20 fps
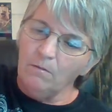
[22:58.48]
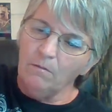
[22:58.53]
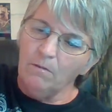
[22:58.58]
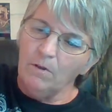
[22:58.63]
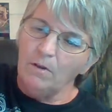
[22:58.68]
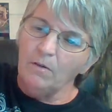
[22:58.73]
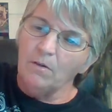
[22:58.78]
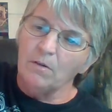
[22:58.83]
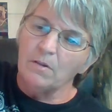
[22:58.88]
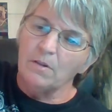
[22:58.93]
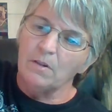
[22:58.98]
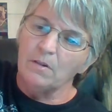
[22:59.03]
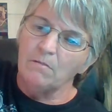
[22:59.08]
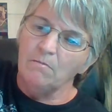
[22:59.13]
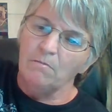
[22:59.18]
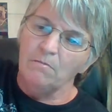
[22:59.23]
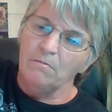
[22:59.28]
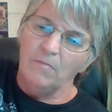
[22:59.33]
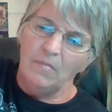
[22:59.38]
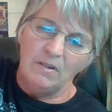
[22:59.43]
it looks,
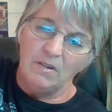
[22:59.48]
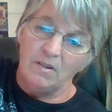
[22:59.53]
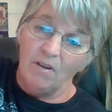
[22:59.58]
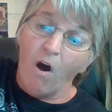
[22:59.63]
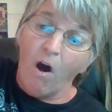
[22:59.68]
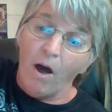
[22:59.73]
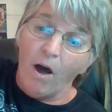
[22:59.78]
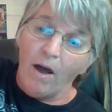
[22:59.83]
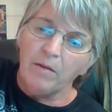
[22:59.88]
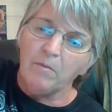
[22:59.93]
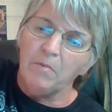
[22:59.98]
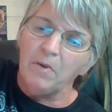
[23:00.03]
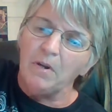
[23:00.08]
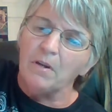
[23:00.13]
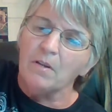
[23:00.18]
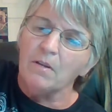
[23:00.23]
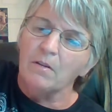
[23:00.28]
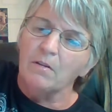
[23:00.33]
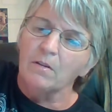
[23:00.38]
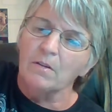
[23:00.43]
it's not, but
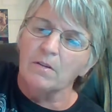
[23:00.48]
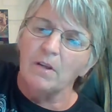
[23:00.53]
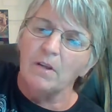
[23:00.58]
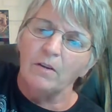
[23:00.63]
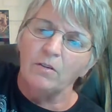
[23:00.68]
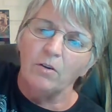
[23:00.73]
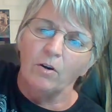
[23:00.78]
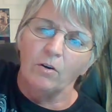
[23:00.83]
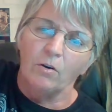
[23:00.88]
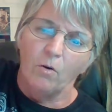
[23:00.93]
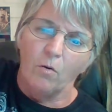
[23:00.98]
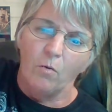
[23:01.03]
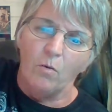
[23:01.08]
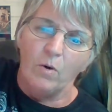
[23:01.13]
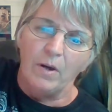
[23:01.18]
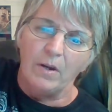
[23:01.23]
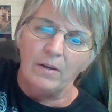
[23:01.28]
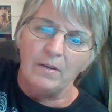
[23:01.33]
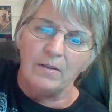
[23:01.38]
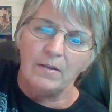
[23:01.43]
it looks like
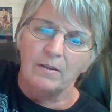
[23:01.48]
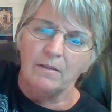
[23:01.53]
turquoise